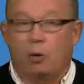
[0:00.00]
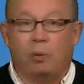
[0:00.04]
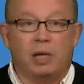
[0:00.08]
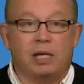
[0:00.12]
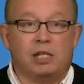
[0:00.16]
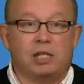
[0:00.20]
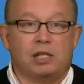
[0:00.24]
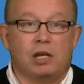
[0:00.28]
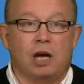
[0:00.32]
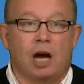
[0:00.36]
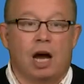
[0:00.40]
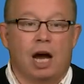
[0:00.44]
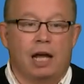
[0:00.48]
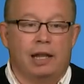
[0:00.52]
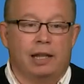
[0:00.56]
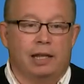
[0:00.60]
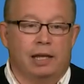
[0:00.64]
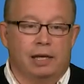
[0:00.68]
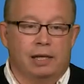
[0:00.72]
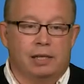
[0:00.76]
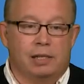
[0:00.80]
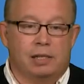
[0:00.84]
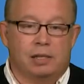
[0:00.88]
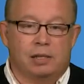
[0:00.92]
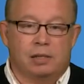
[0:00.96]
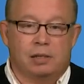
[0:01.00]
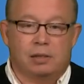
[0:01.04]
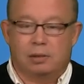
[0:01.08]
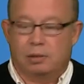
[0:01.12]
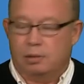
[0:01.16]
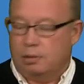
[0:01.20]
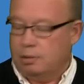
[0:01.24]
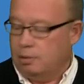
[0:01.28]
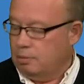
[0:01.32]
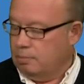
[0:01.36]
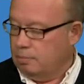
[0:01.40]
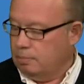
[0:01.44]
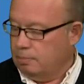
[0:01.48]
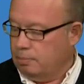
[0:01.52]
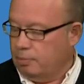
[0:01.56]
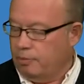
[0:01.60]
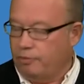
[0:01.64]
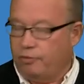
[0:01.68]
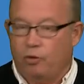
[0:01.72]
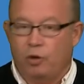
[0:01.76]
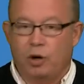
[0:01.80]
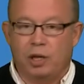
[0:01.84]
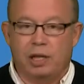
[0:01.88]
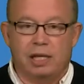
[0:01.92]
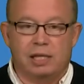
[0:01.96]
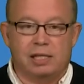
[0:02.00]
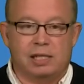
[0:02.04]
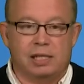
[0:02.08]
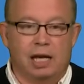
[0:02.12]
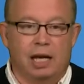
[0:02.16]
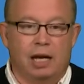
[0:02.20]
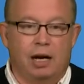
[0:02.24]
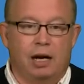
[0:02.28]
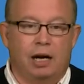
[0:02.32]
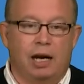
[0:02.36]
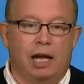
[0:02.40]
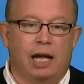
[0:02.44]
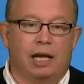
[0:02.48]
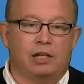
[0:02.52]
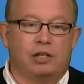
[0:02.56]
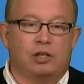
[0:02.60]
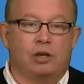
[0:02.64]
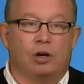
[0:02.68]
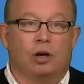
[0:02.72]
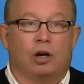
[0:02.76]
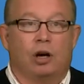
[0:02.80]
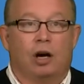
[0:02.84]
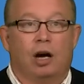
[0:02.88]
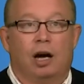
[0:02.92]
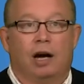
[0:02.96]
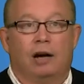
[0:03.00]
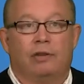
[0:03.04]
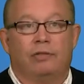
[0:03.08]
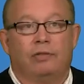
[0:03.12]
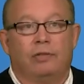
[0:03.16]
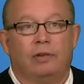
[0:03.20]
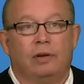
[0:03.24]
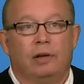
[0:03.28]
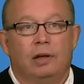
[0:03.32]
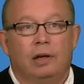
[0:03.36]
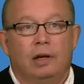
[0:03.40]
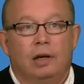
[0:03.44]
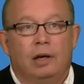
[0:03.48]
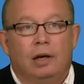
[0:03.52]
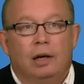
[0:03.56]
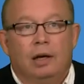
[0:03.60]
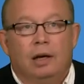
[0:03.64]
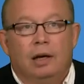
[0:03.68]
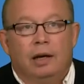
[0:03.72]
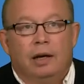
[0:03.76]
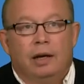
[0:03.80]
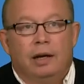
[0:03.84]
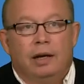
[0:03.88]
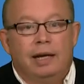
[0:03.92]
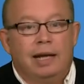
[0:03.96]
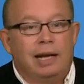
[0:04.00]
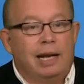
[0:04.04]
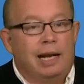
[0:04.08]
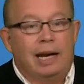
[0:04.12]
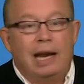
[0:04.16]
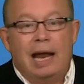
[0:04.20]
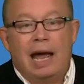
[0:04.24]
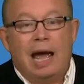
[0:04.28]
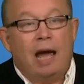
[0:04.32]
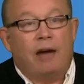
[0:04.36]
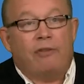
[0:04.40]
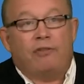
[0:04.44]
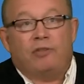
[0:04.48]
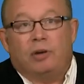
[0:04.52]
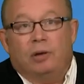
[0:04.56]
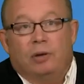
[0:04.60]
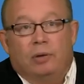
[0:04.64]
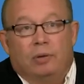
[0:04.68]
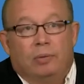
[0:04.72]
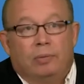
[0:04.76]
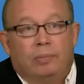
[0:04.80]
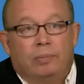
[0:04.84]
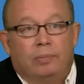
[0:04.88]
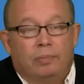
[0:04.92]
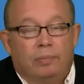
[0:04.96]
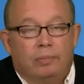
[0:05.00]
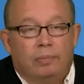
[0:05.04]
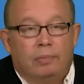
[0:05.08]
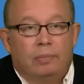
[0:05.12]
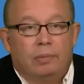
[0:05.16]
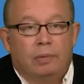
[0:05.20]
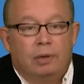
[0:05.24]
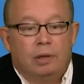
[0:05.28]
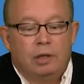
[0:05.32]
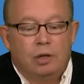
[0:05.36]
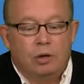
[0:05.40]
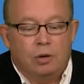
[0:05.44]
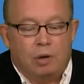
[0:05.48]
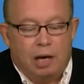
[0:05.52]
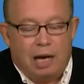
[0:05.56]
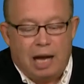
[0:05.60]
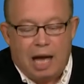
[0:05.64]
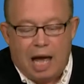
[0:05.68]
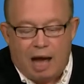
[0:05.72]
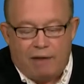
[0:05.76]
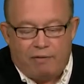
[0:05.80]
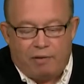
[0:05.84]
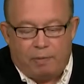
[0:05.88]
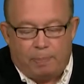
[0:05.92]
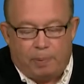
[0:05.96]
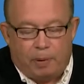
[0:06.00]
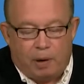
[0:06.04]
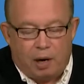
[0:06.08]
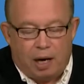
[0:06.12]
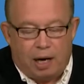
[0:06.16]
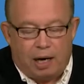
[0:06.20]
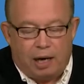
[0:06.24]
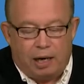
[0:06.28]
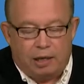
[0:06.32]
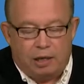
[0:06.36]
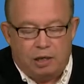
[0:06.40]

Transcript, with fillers: saw this, before this internet took off, you didn't have to. You could have a product,